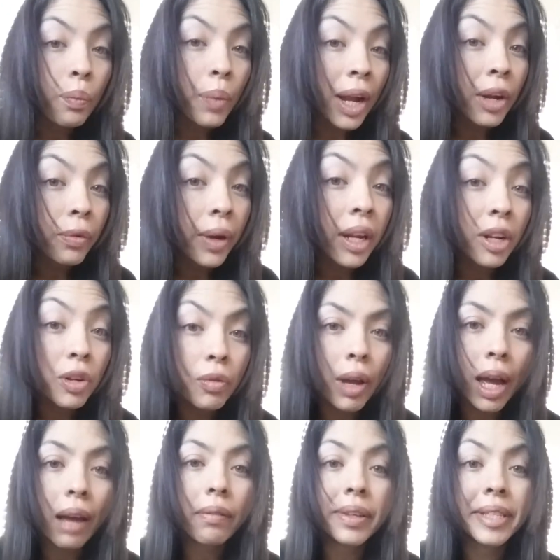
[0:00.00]
By creating new
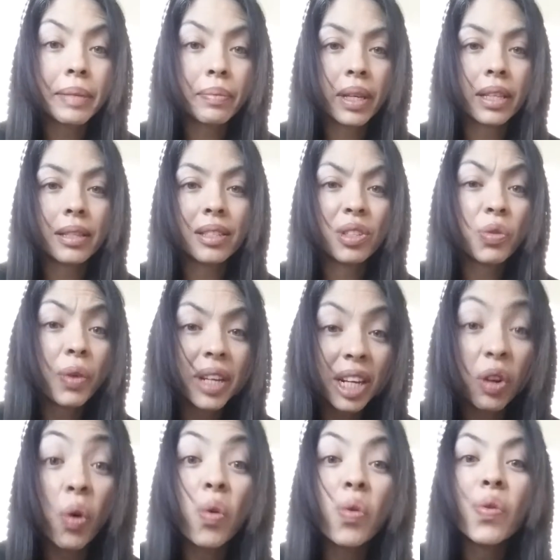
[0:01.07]
habits means doing
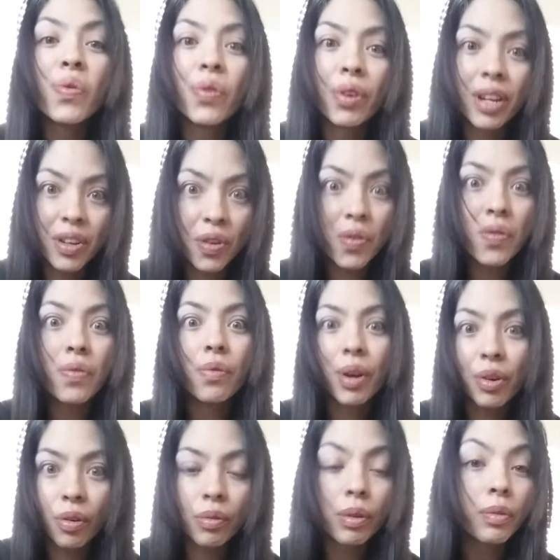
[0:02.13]
it over and over
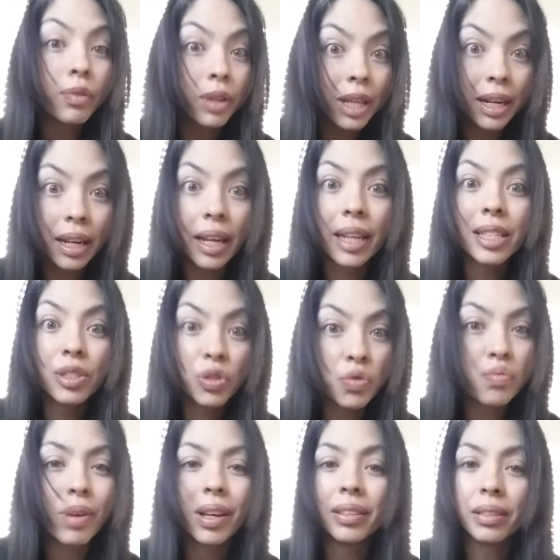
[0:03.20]
and over for the next 2
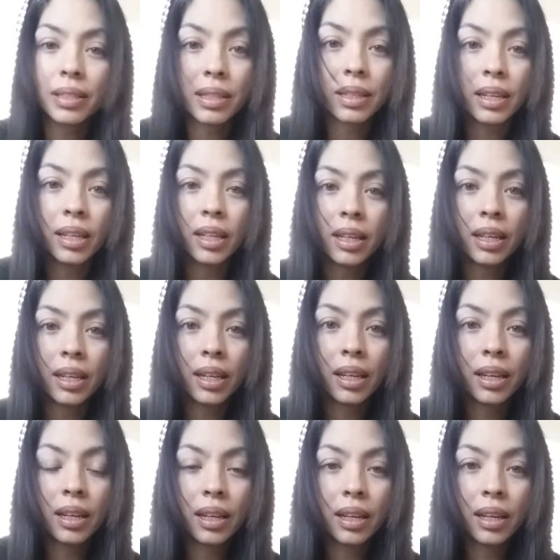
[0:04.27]
months.
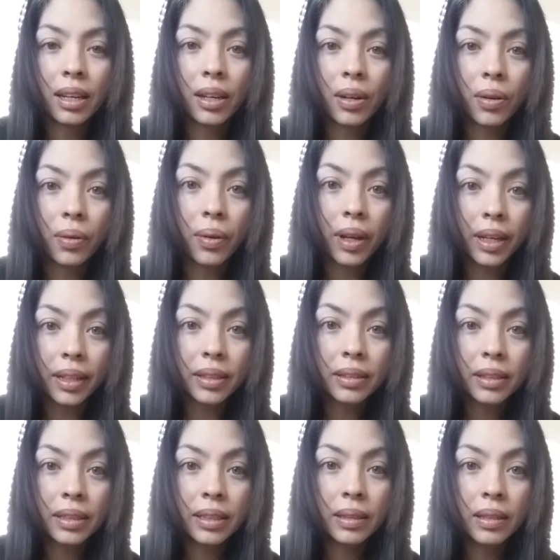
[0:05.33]
Okay?
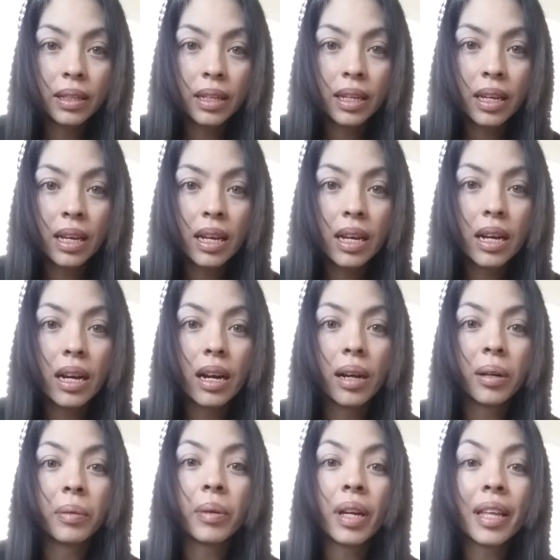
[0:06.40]

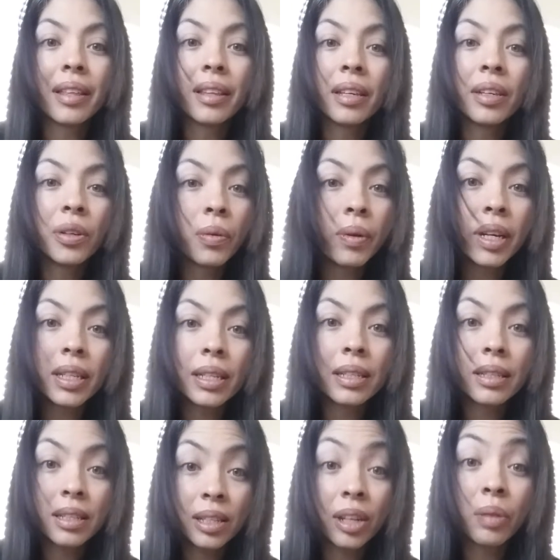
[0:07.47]
And you know what?
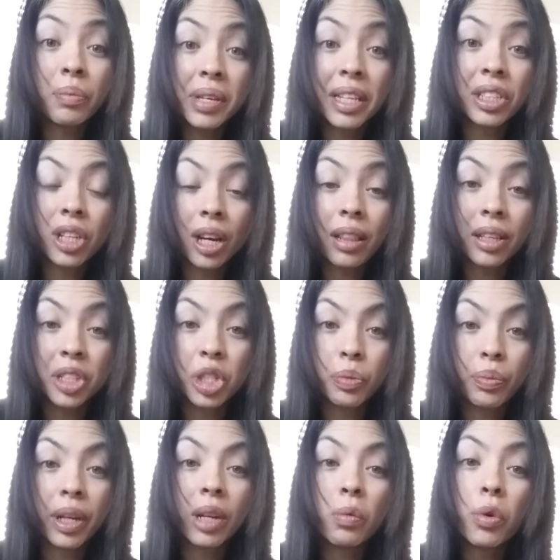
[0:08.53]
And it's going to be a challenge,
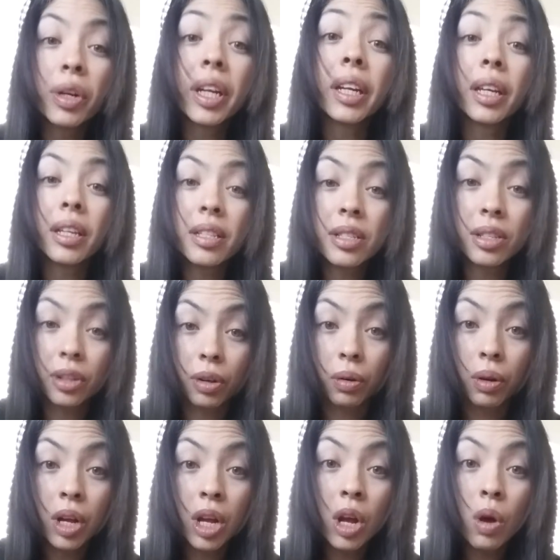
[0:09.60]
but it will get
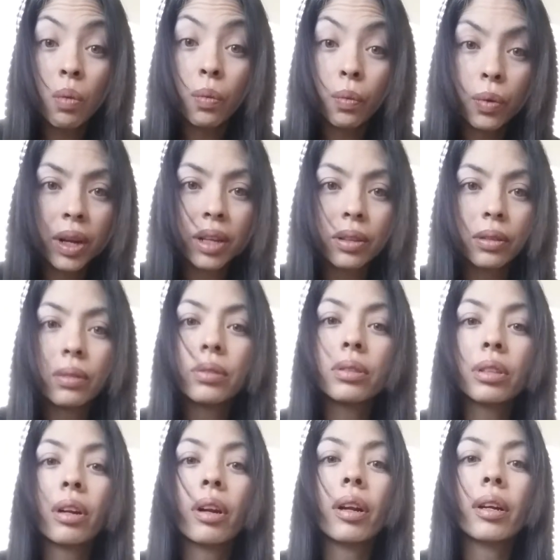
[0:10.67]
easier when you
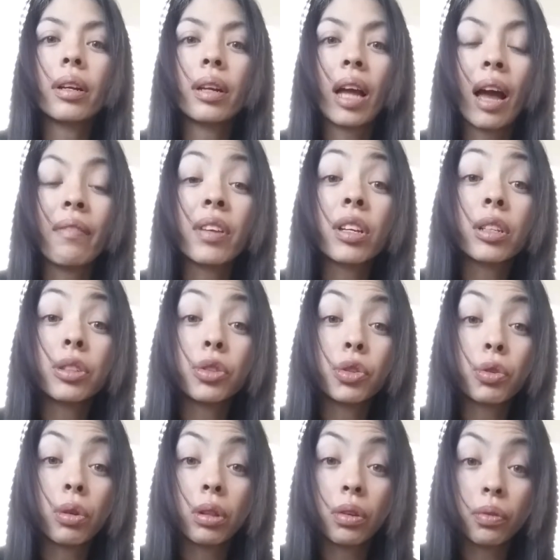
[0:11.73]
start having
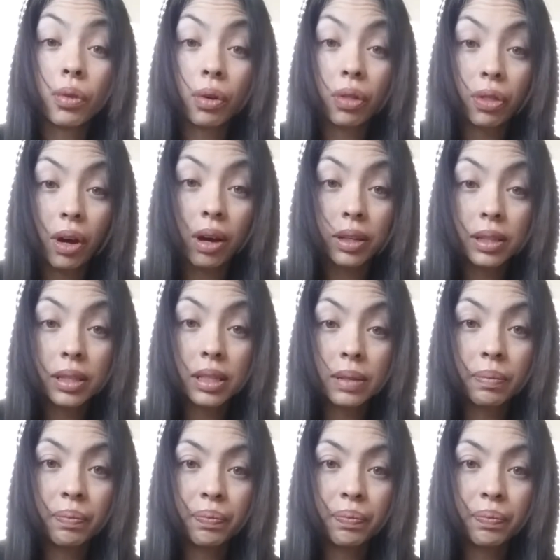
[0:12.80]
control of your thoughts.